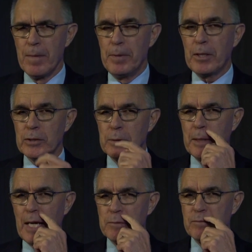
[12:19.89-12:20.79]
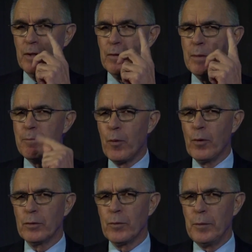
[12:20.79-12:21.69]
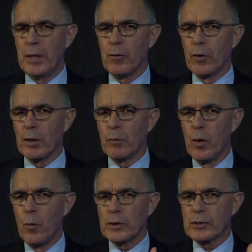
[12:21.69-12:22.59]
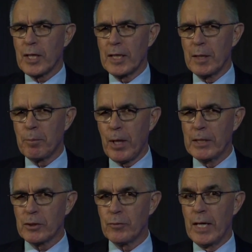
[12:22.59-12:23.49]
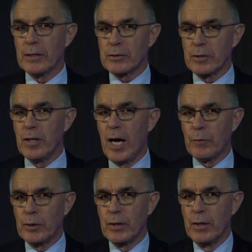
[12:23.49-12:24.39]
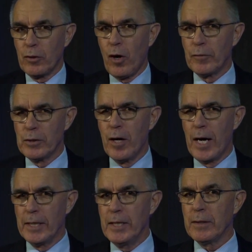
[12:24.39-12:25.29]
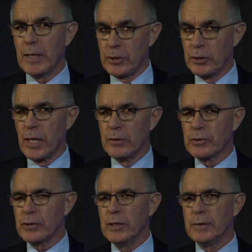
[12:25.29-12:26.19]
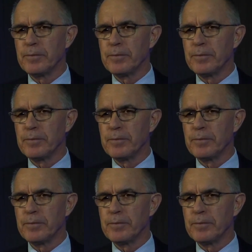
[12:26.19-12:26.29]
because it becomes very important when we look at what's taking place around us tonight with COVID-19, as you're going to see.